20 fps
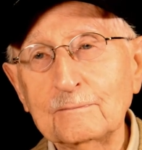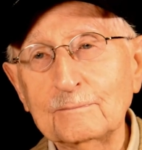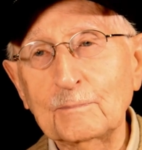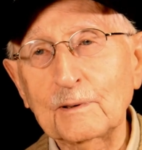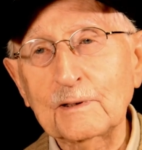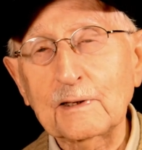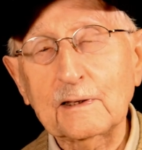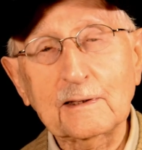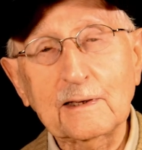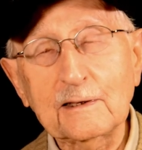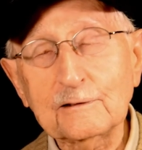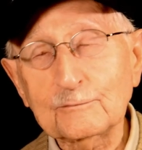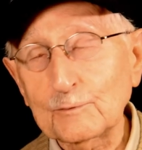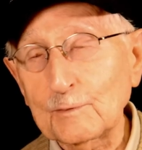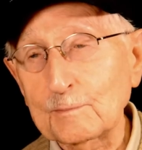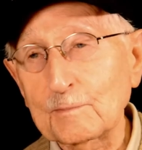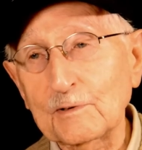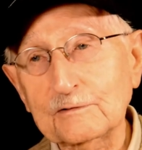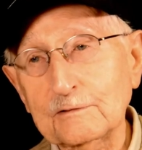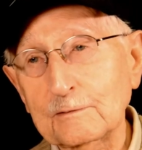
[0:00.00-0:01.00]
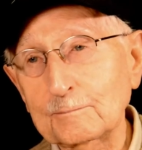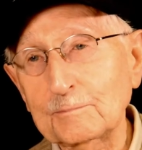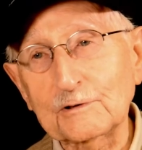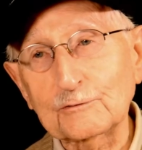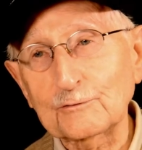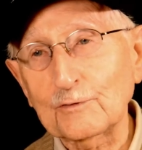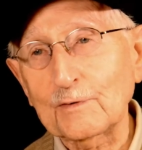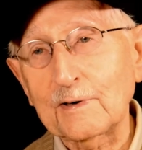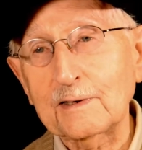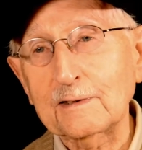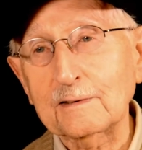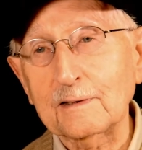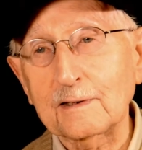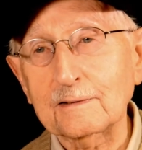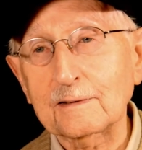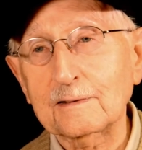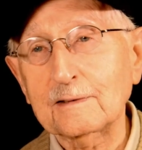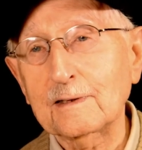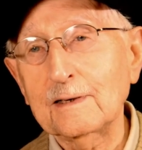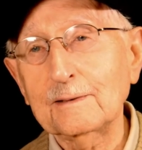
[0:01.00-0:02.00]
but I guess we must have been training on
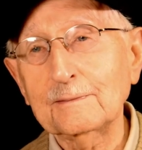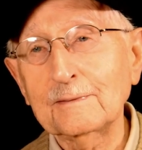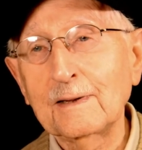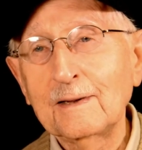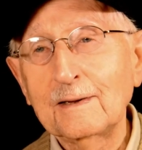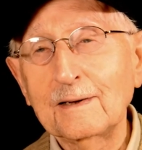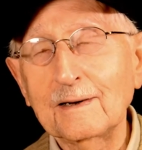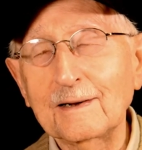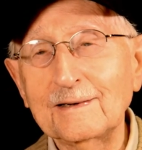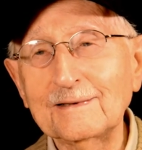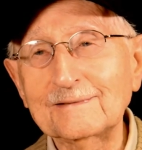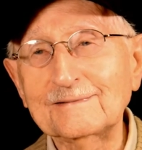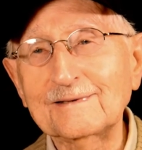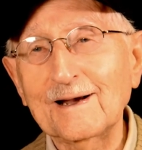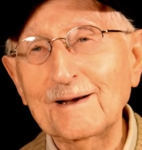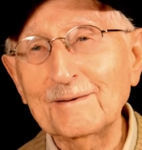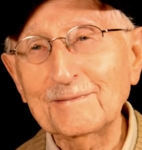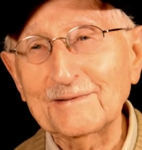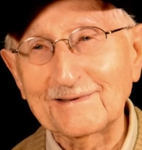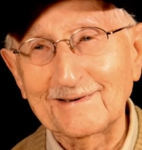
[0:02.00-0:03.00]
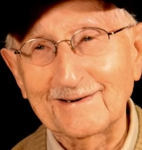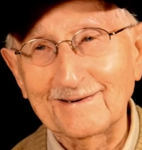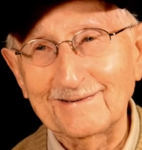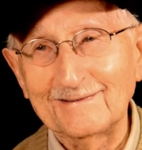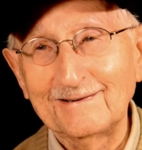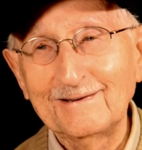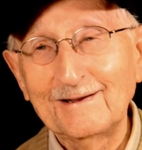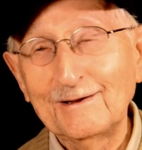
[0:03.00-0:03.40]
a Tommy gun.